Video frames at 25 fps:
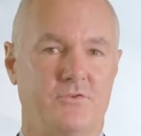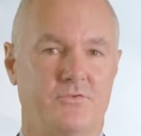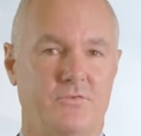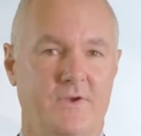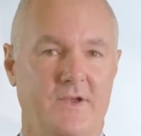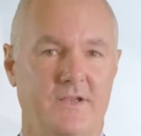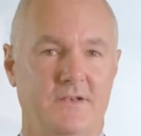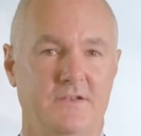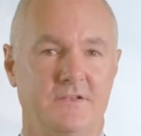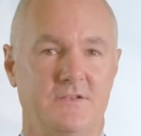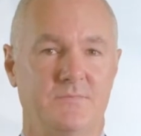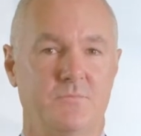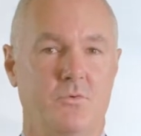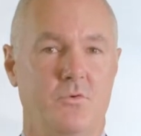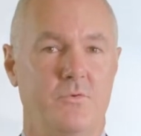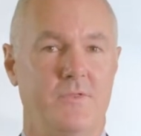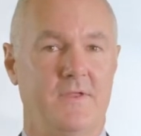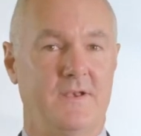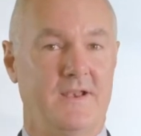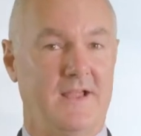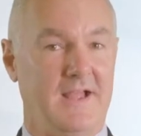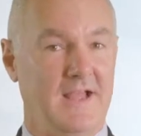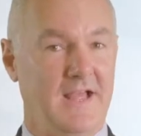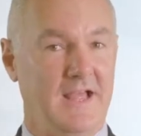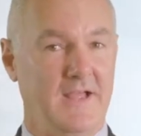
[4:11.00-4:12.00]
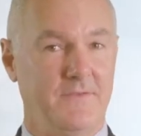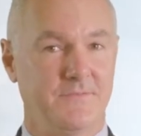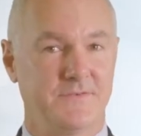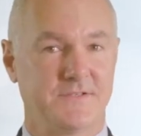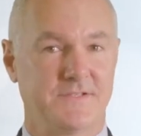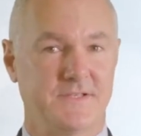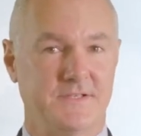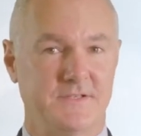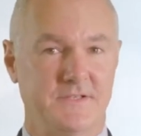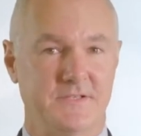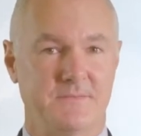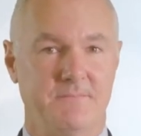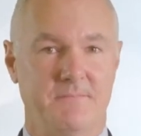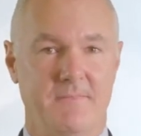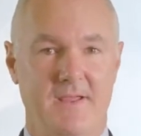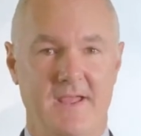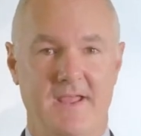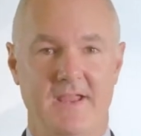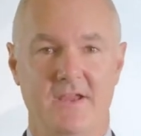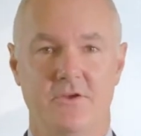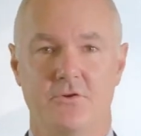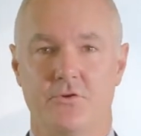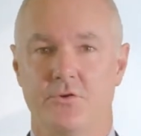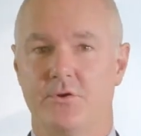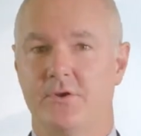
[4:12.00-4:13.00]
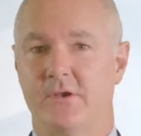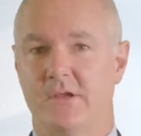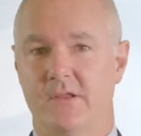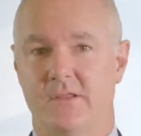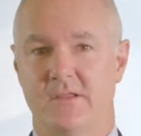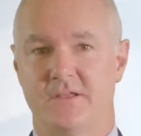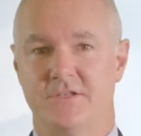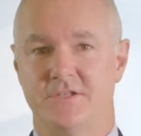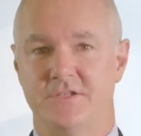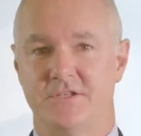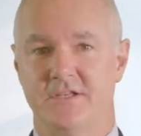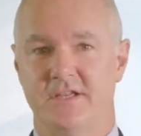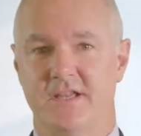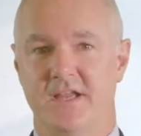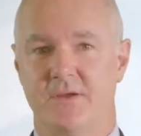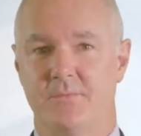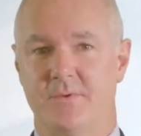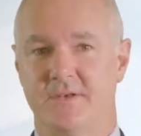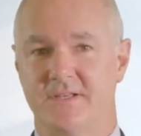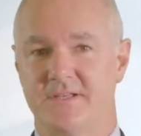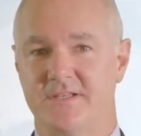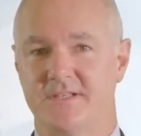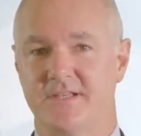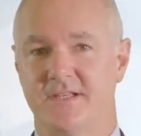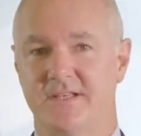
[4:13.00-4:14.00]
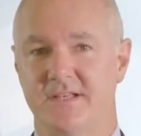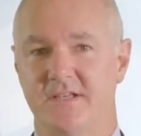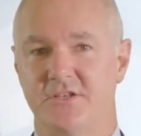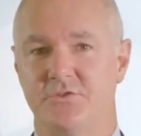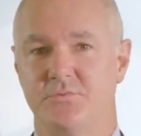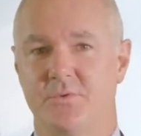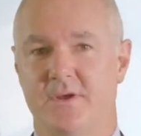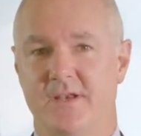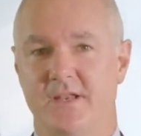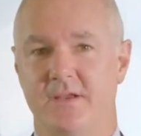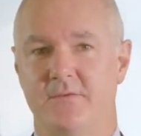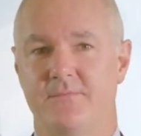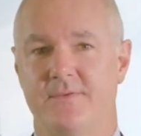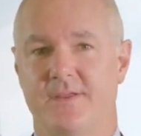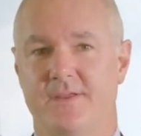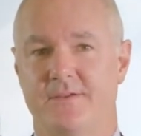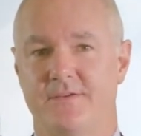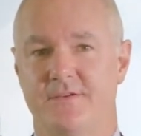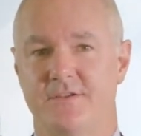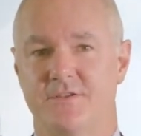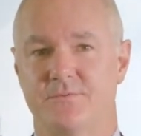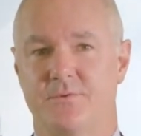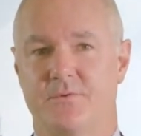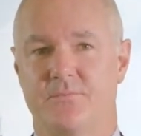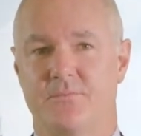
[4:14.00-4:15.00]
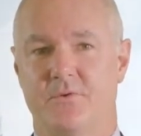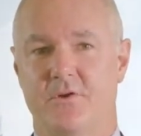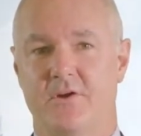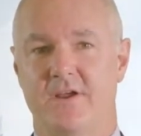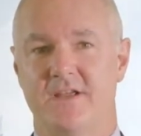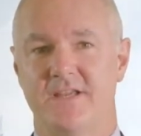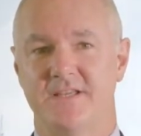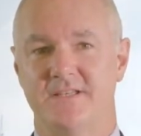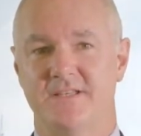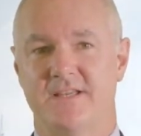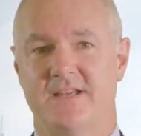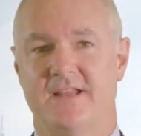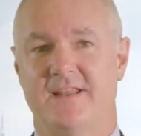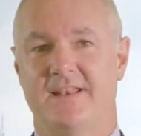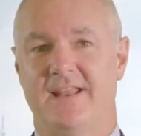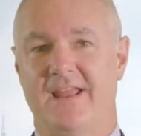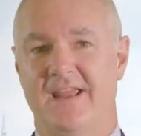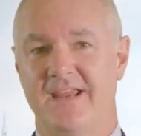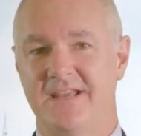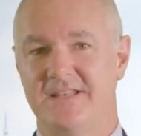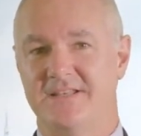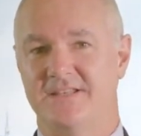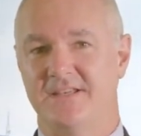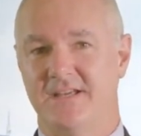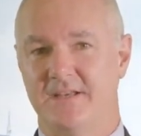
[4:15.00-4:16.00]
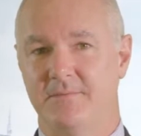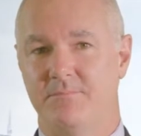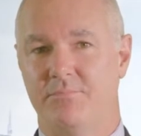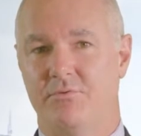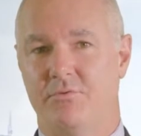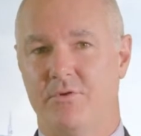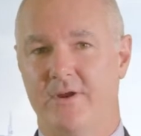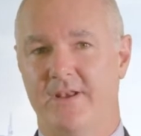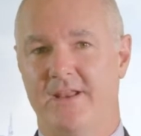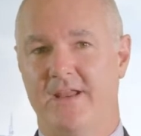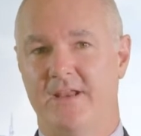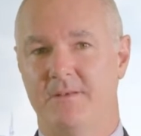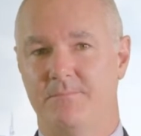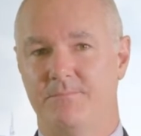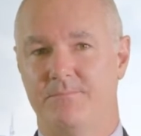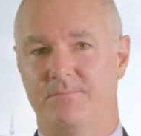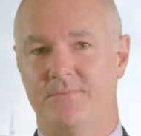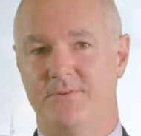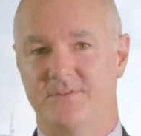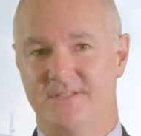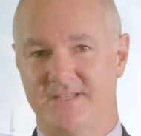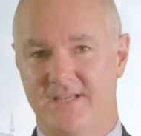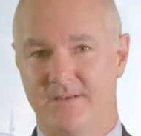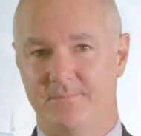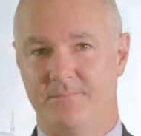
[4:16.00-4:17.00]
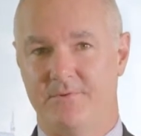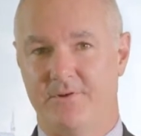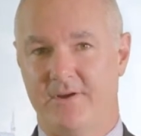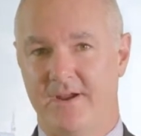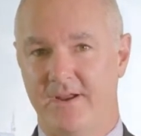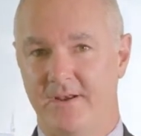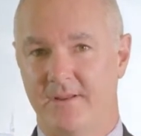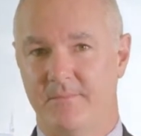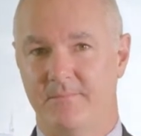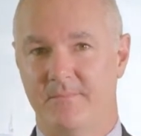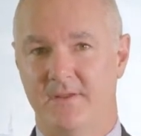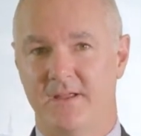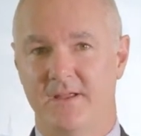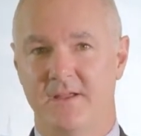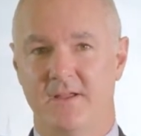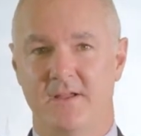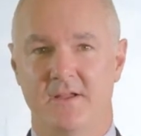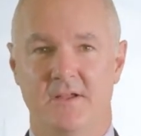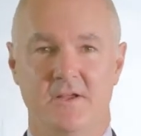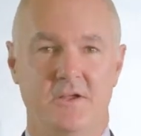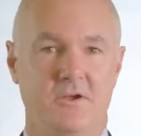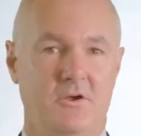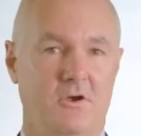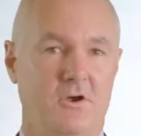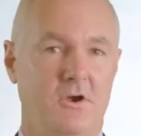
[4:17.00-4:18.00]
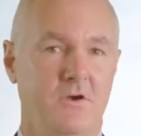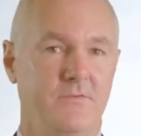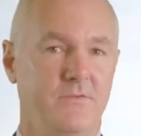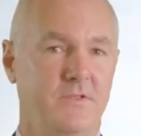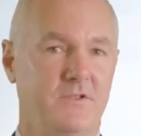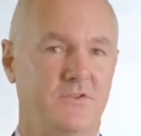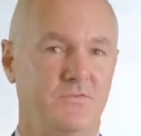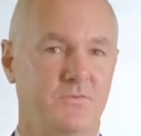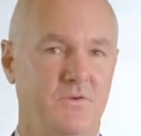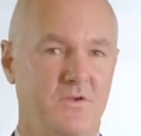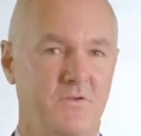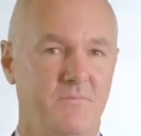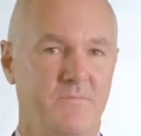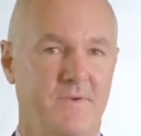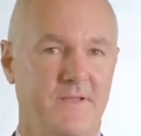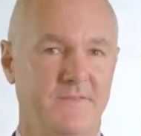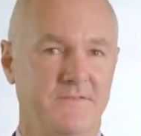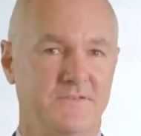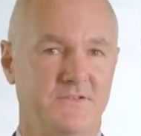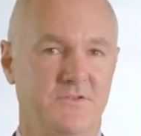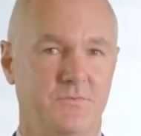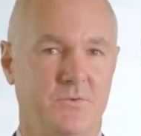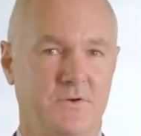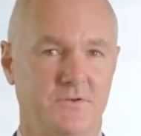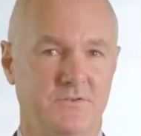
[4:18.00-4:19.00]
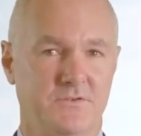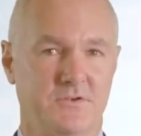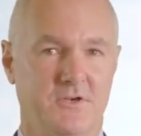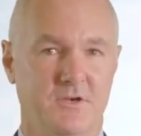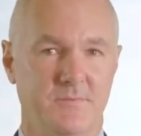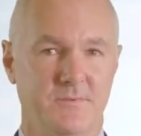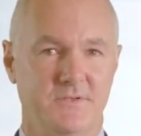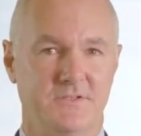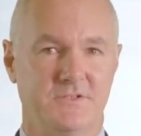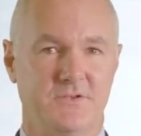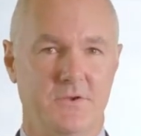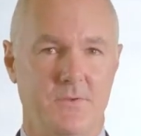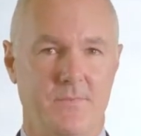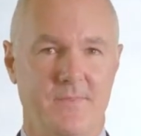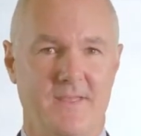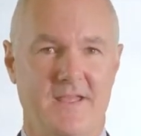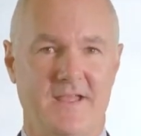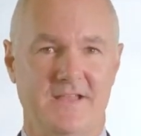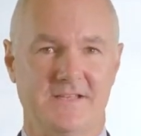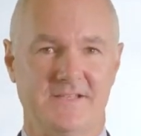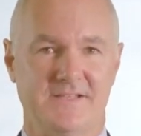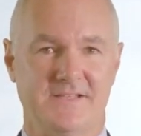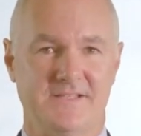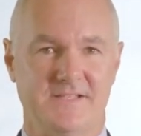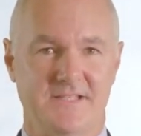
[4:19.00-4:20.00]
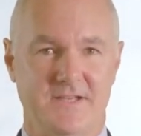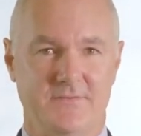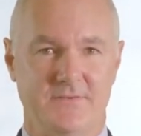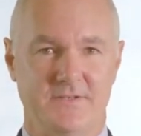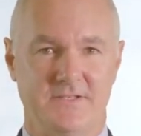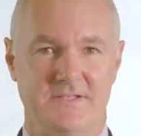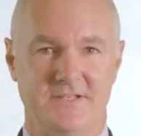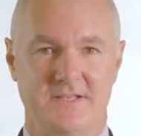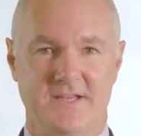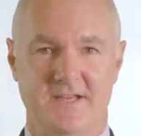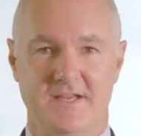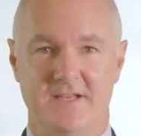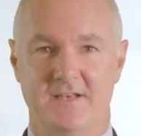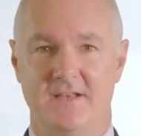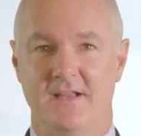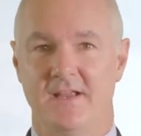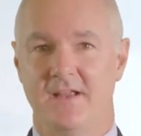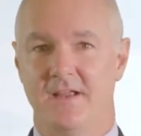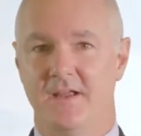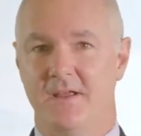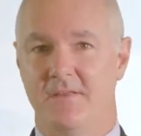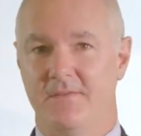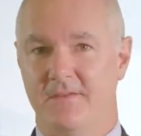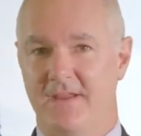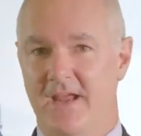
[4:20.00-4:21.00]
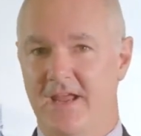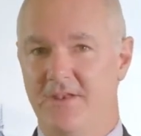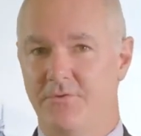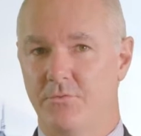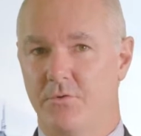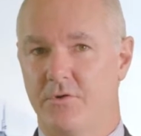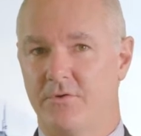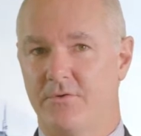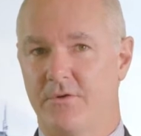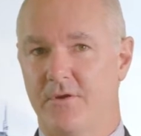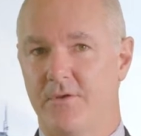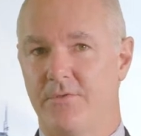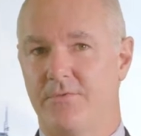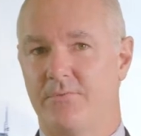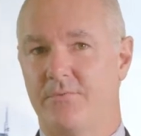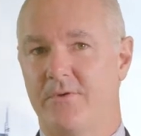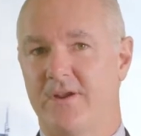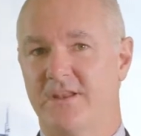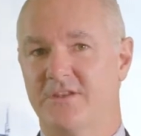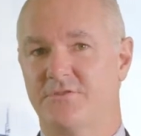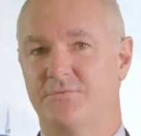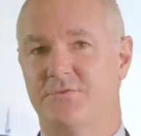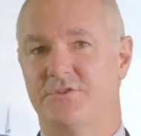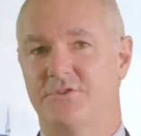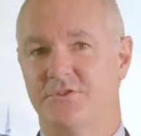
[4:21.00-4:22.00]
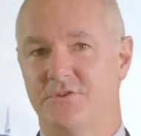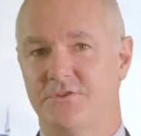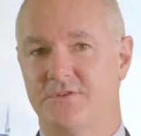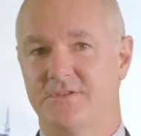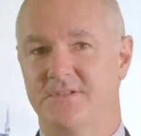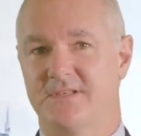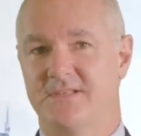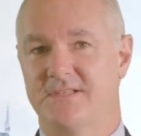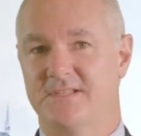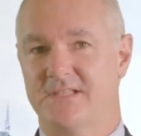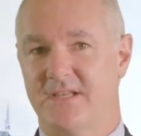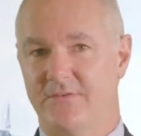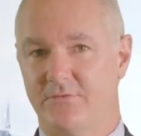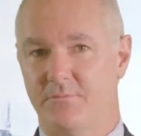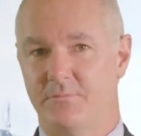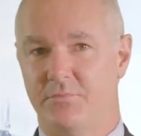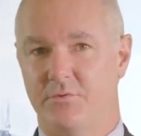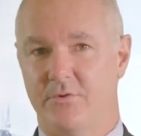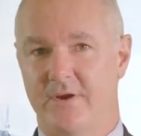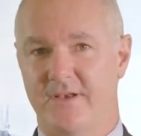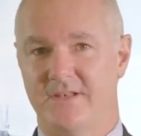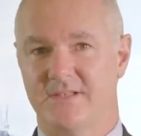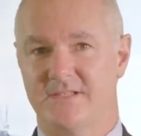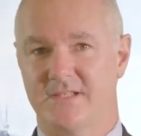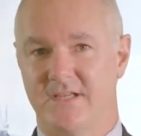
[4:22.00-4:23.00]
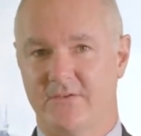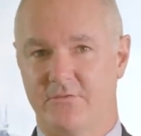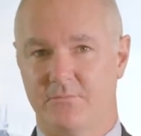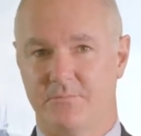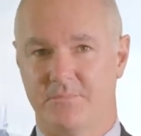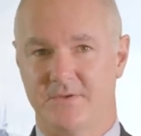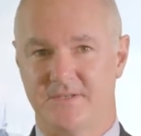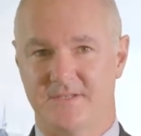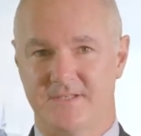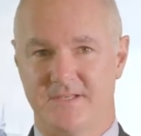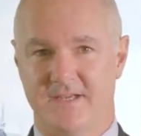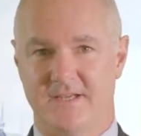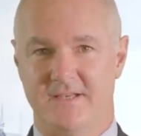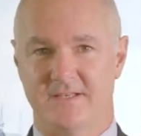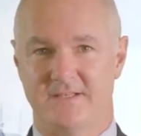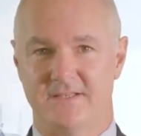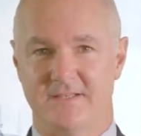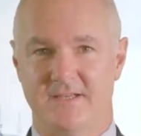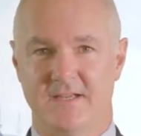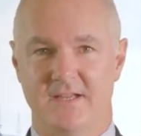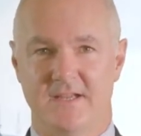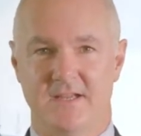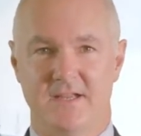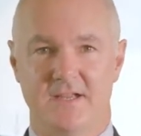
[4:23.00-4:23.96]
trend has more than halved since May earlier this year, when Sydney dwelling values were rising at 18.8% per annum. Over the 12 months to October 2017, the annual growth rate is reduced to 7.7%.